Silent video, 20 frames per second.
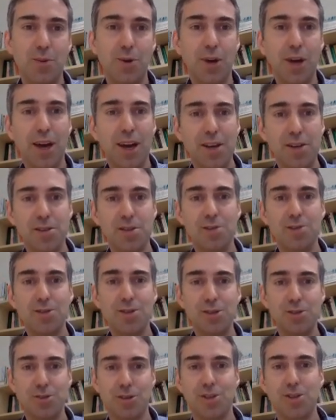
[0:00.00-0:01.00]
one has
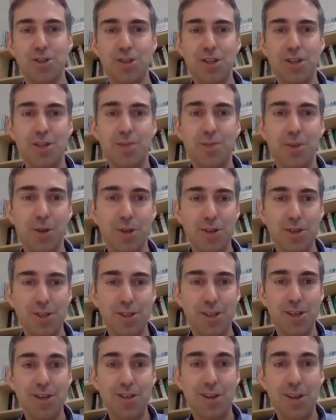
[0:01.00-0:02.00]
the strategy, the
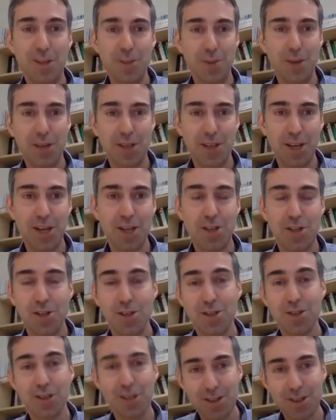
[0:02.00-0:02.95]
policy, and the expectations.